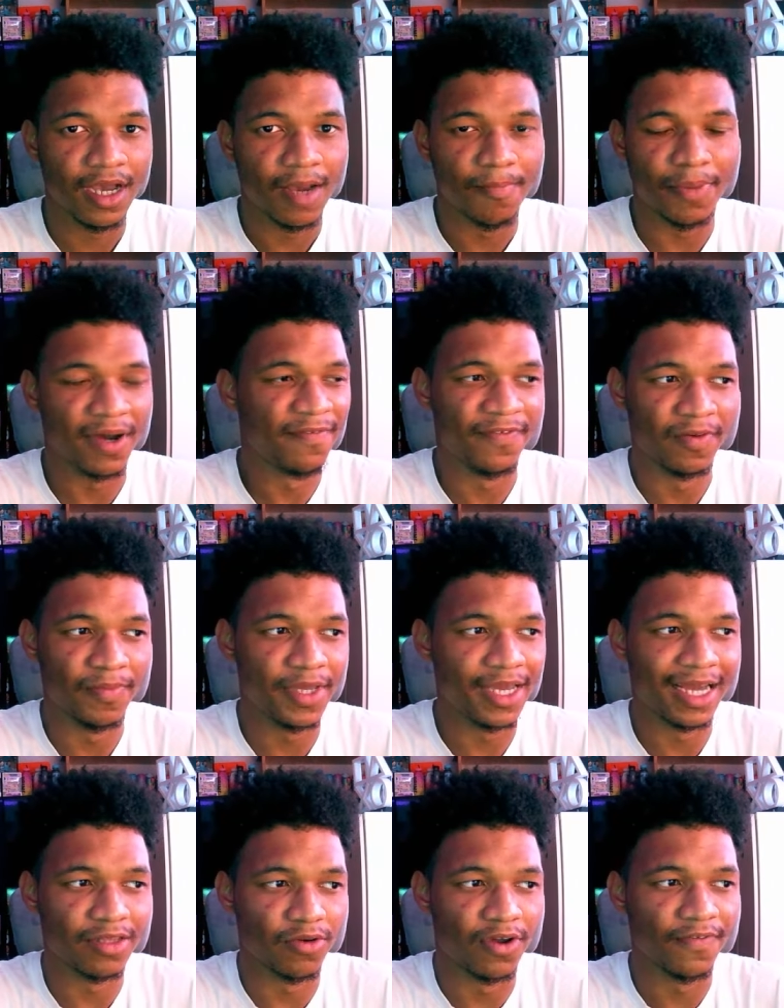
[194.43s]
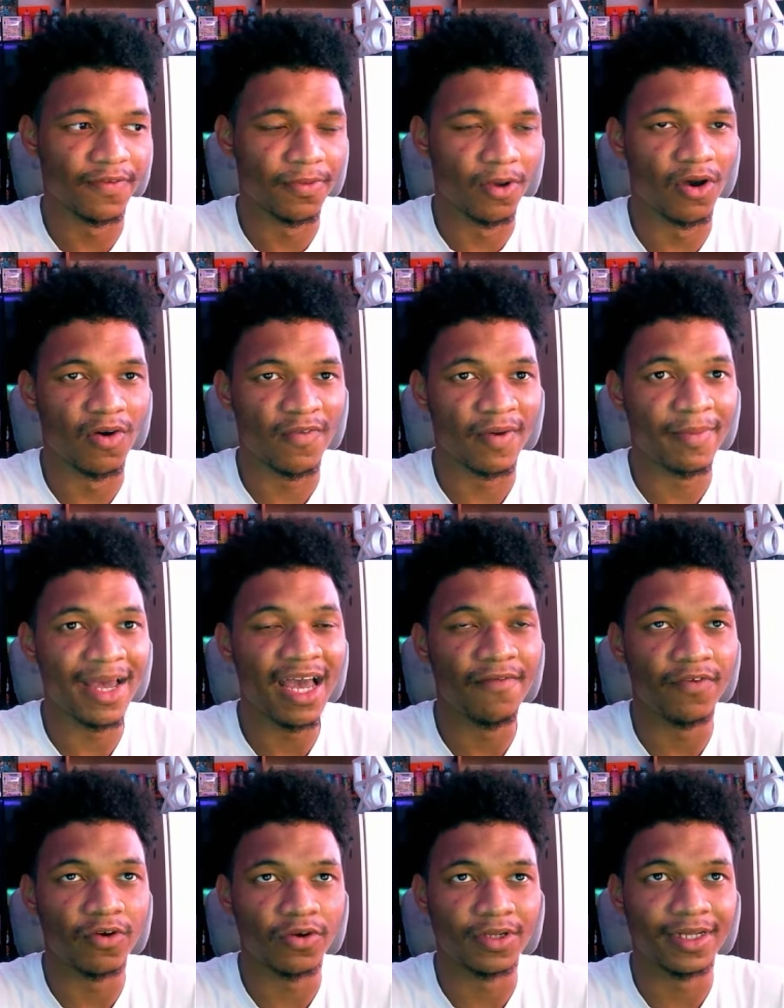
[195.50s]
But for me, I don't even know if I'm ever
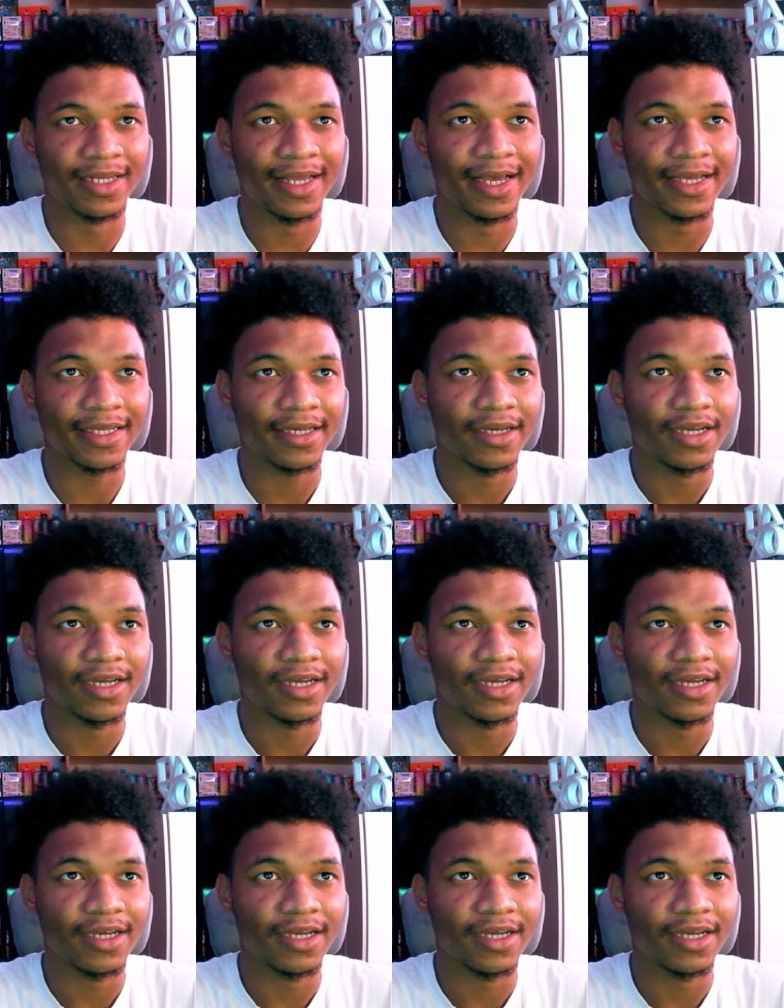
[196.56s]
gonna like